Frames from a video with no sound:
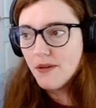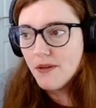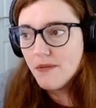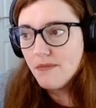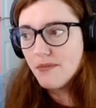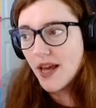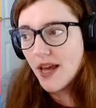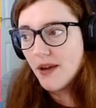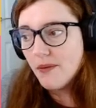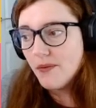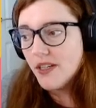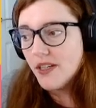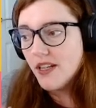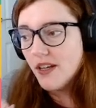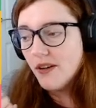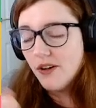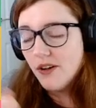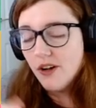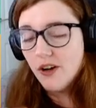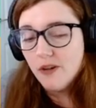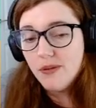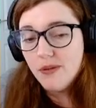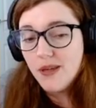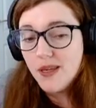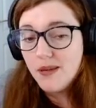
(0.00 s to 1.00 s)
with Black Widow, a
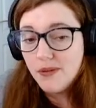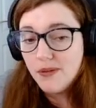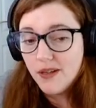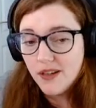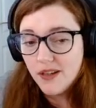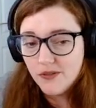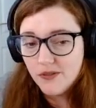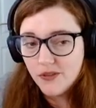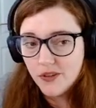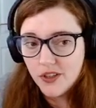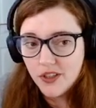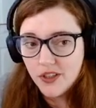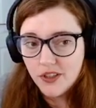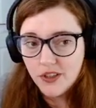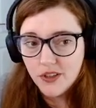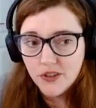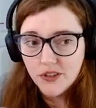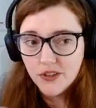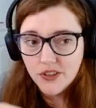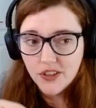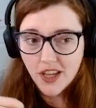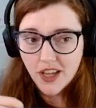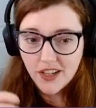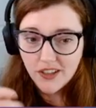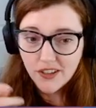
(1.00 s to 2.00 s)
lot of people have already
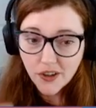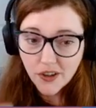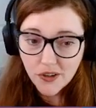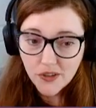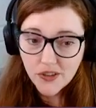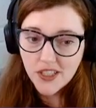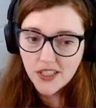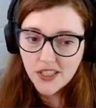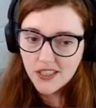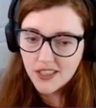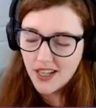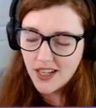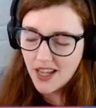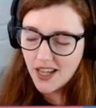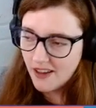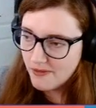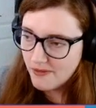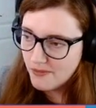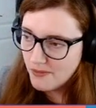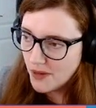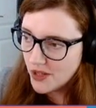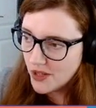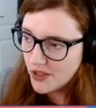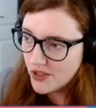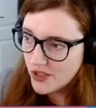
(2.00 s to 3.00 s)
used it. I know she doesn't have
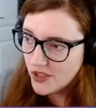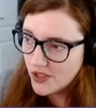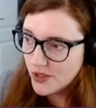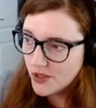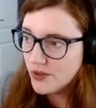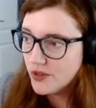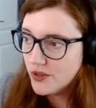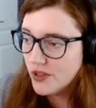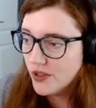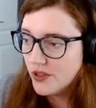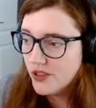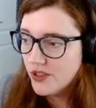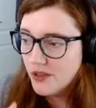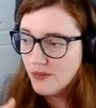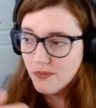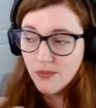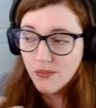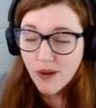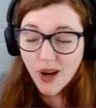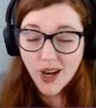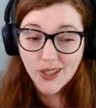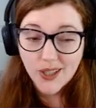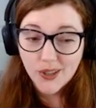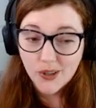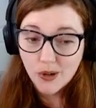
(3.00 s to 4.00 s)
much use, so she
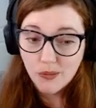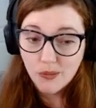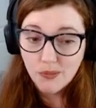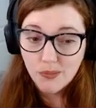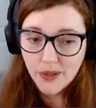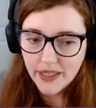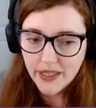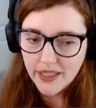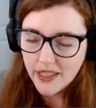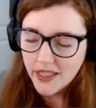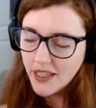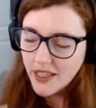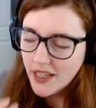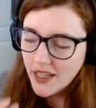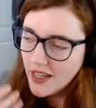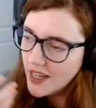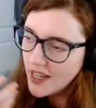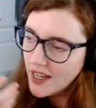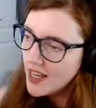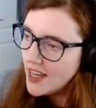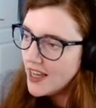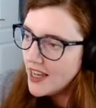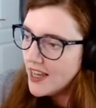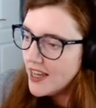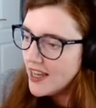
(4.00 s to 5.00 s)
might not be
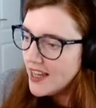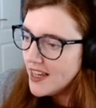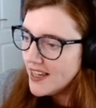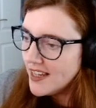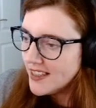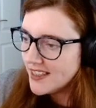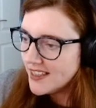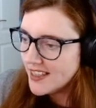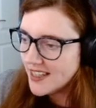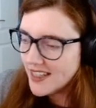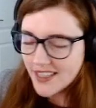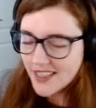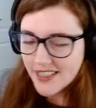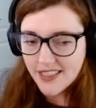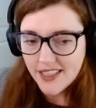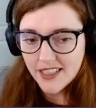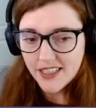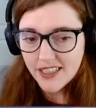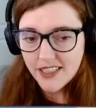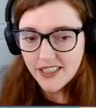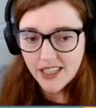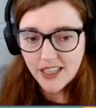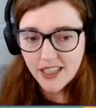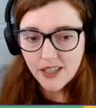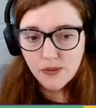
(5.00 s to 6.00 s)
Gear
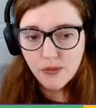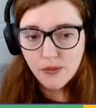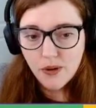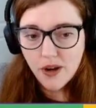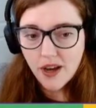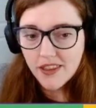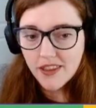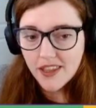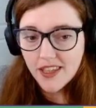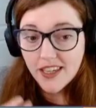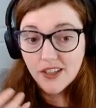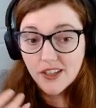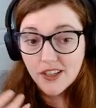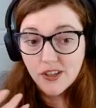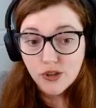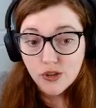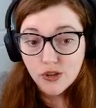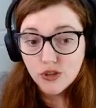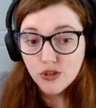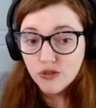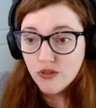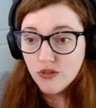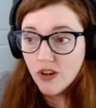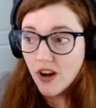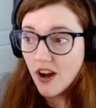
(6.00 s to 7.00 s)
16 worthy in
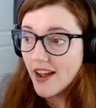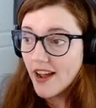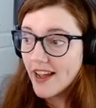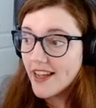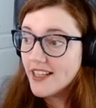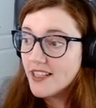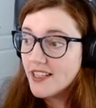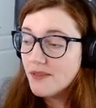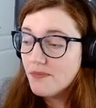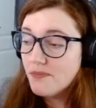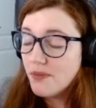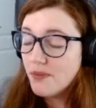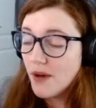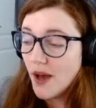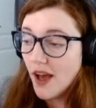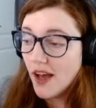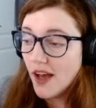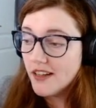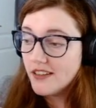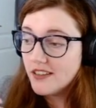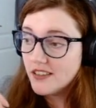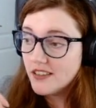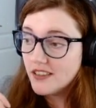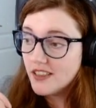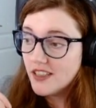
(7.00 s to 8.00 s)
your eyes,
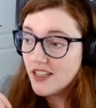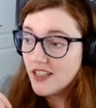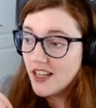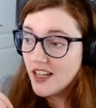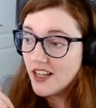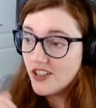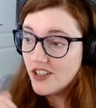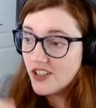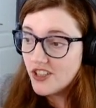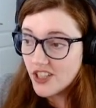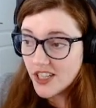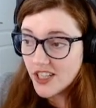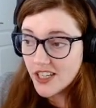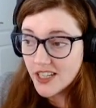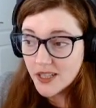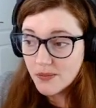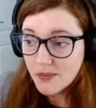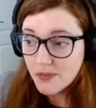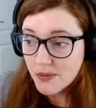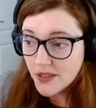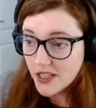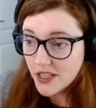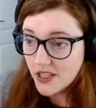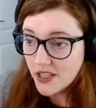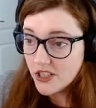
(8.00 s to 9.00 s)
but she is
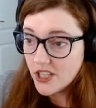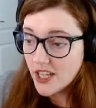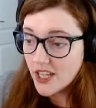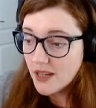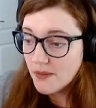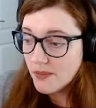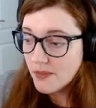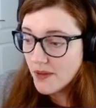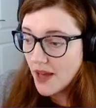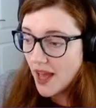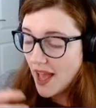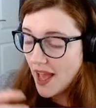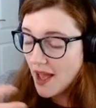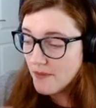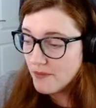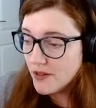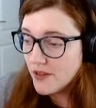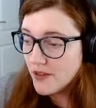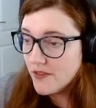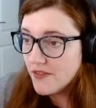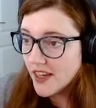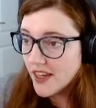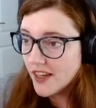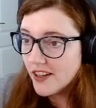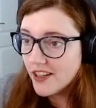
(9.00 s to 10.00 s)
pretty cheap.
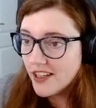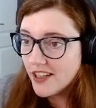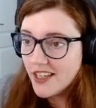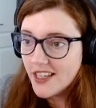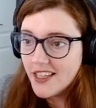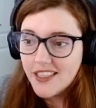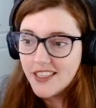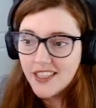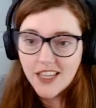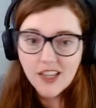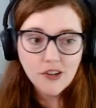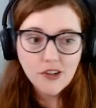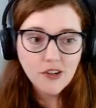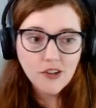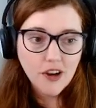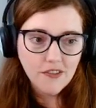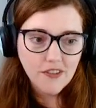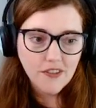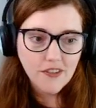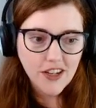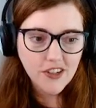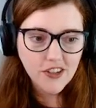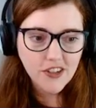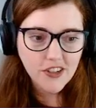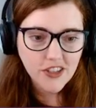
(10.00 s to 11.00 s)
You've then got your Secret
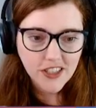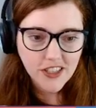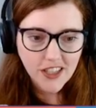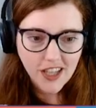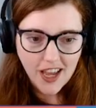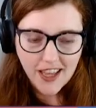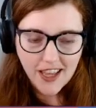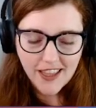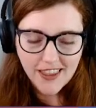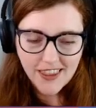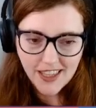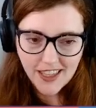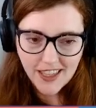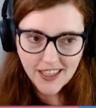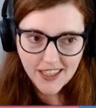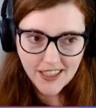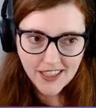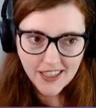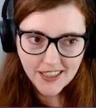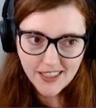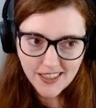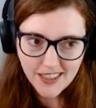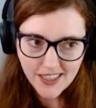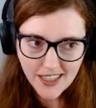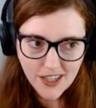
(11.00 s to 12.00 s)
Avengers. I think
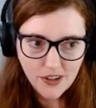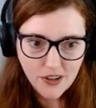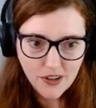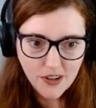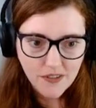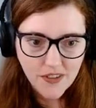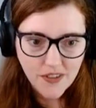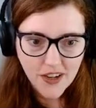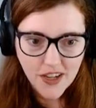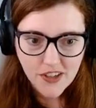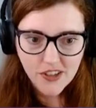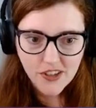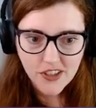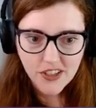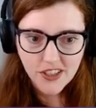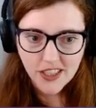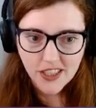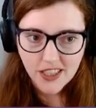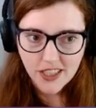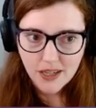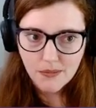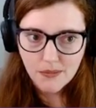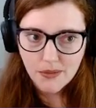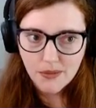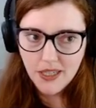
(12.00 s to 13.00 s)
Secret Avengers are
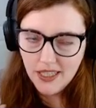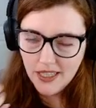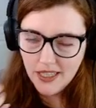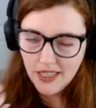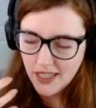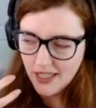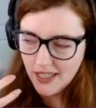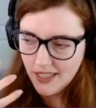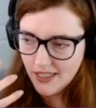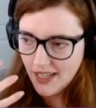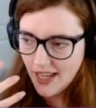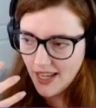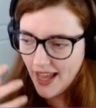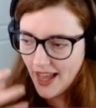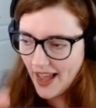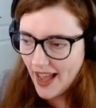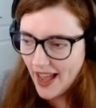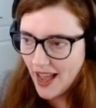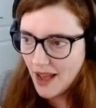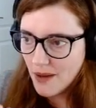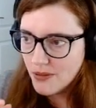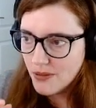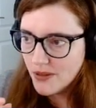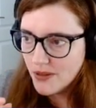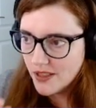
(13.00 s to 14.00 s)
going to be an
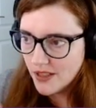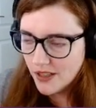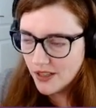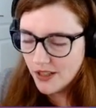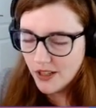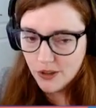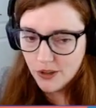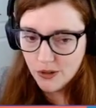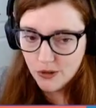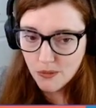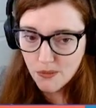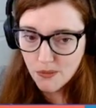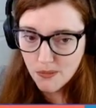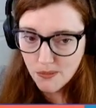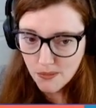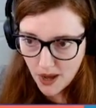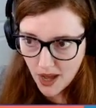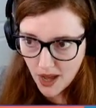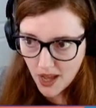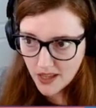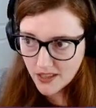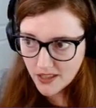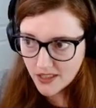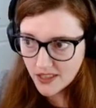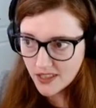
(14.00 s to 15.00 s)
absolute
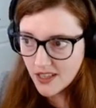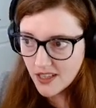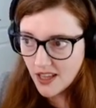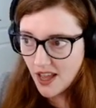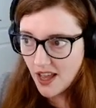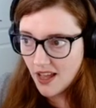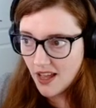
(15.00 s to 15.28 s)
must.